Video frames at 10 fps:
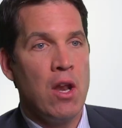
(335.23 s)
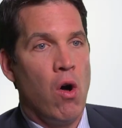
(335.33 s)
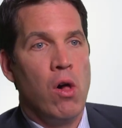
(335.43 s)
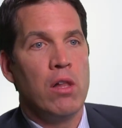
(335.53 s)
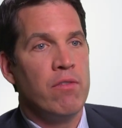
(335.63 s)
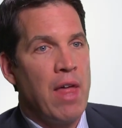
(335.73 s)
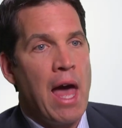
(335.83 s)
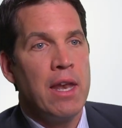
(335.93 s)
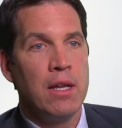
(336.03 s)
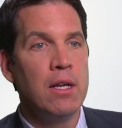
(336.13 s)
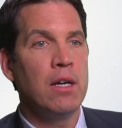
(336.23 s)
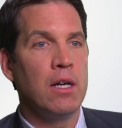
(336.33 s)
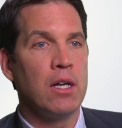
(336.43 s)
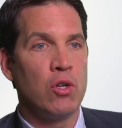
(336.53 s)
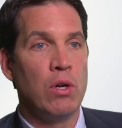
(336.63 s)
And all of that
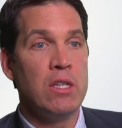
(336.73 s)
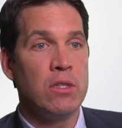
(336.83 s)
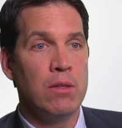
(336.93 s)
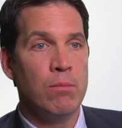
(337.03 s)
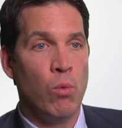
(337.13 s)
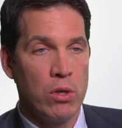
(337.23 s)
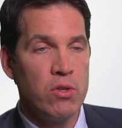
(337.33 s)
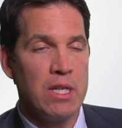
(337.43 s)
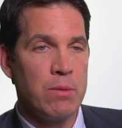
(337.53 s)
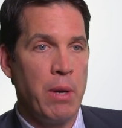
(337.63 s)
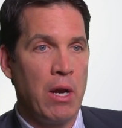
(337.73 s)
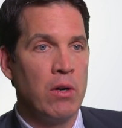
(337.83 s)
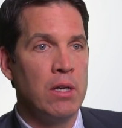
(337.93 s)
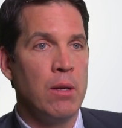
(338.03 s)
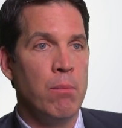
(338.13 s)
creates more
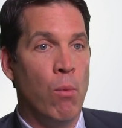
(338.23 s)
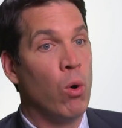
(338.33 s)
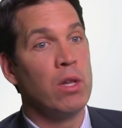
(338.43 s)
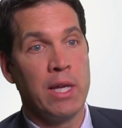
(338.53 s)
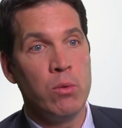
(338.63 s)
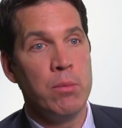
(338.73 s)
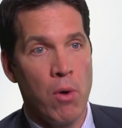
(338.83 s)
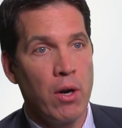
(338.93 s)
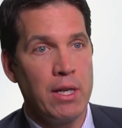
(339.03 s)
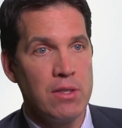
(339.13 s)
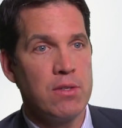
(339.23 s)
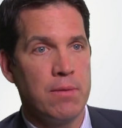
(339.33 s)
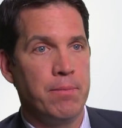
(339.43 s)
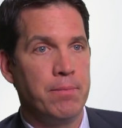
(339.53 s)
transparent, more liquid markets.